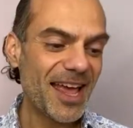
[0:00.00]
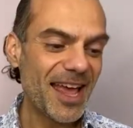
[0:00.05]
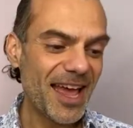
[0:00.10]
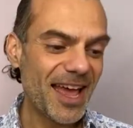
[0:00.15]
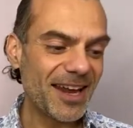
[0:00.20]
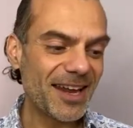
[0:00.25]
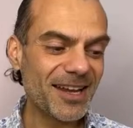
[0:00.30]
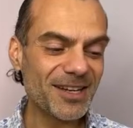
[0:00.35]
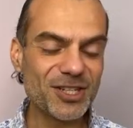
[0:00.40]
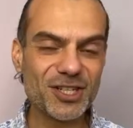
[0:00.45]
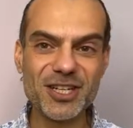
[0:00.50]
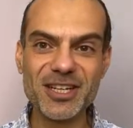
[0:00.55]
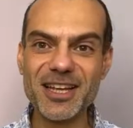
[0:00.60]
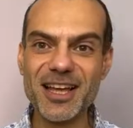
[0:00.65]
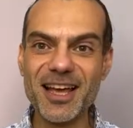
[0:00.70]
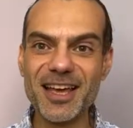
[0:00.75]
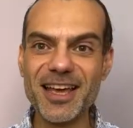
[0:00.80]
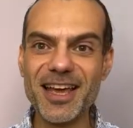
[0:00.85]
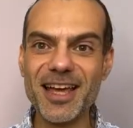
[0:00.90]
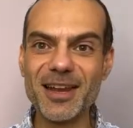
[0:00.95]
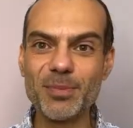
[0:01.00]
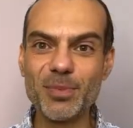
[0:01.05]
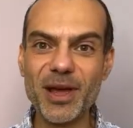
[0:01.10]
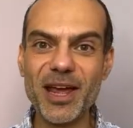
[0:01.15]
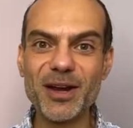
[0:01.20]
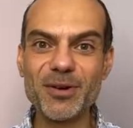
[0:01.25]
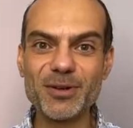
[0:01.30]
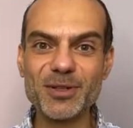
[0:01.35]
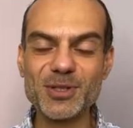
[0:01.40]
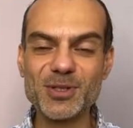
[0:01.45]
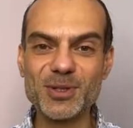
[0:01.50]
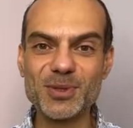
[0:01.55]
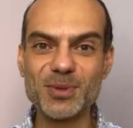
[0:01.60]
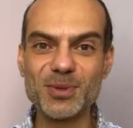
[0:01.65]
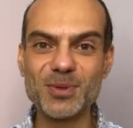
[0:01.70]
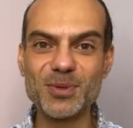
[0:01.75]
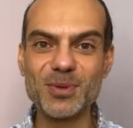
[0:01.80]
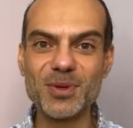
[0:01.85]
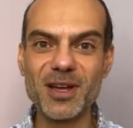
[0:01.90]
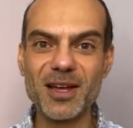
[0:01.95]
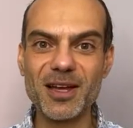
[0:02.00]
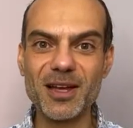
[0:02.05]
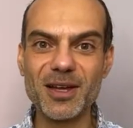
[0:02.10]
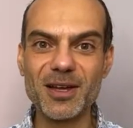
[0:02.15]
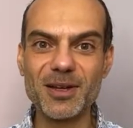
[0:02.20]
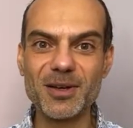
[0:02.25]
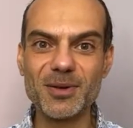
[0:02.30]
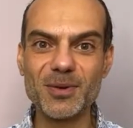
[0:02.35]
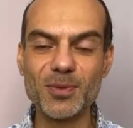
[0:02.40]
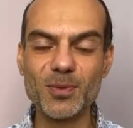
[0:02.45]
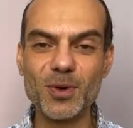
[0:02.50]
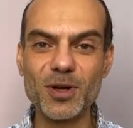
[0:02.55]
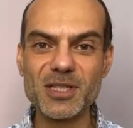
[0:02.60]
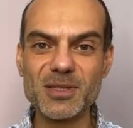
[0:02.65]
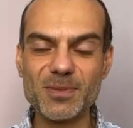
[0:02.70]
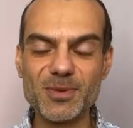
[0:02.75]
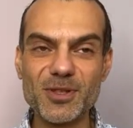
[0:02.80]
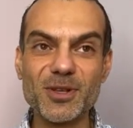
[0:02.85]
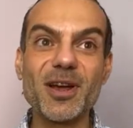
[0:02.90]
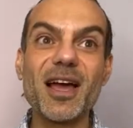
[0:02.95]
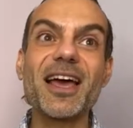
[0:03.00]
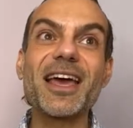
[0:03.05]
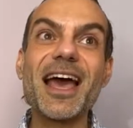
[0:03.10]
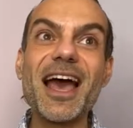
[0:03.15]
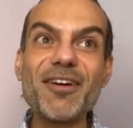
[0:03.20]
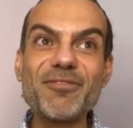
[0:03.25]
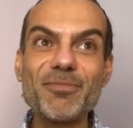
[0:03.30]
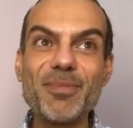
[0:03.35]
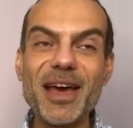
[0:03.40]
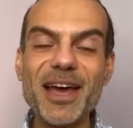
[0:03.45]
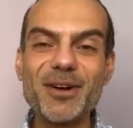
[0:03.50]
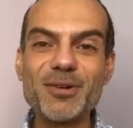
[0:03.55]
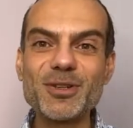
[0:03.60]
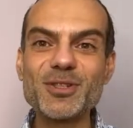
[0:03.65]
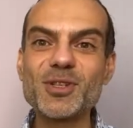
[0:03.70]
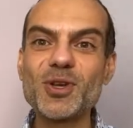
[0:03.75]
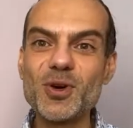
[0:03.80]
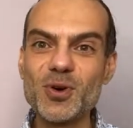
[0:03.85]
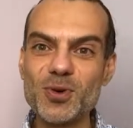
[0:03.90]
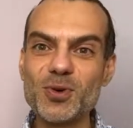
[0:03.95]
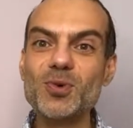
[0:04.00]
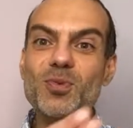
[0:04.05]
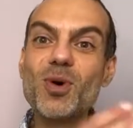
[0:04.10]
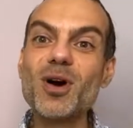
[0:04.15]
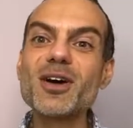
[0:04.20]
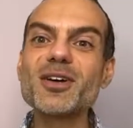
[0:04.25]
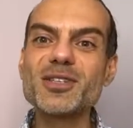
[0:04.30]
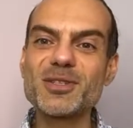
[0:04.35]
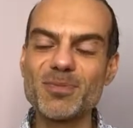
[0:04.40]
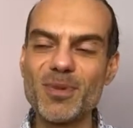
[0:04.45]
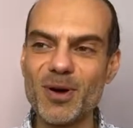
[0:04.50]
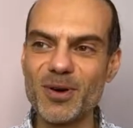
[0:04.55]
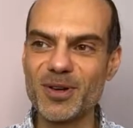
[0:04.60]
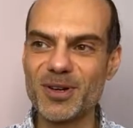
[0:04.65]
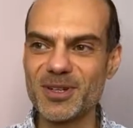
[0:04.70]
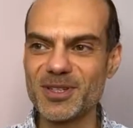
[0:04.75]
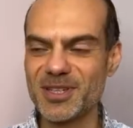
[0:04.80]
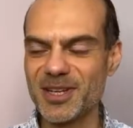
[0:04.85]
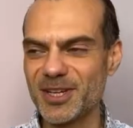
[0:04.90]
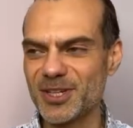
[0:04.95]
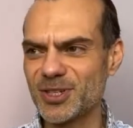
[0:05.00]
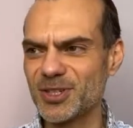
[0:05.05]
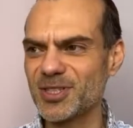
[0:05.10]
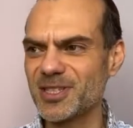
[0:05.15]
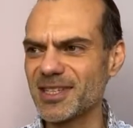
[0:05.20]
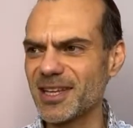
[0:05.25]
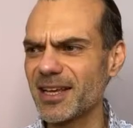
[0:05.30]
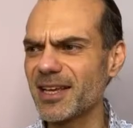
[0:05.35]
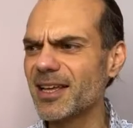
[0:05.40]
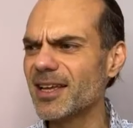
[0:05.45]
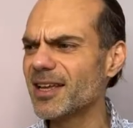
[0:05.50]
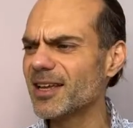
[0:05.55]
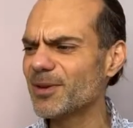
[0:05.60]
and actually I had parents who uh, were, sorry, I have parents who were smokers, I should say.